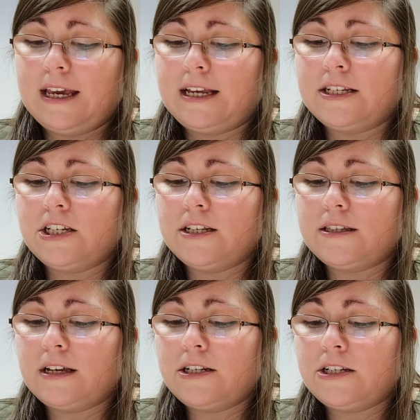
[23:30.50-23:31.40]
And she's
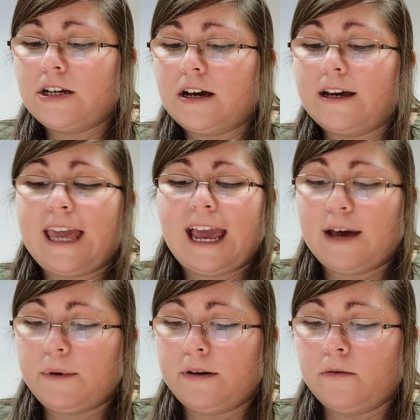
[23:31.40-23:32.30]
such a
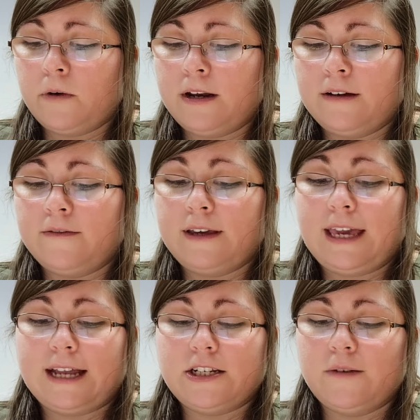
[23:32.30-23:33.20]
capital one of
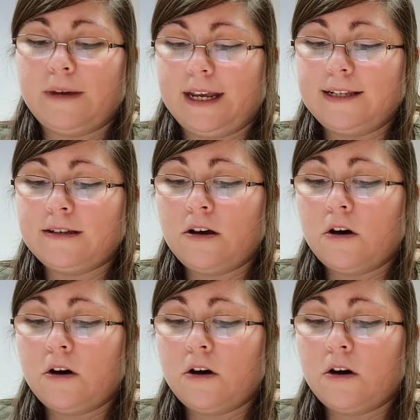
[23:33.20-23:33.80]
catching mice.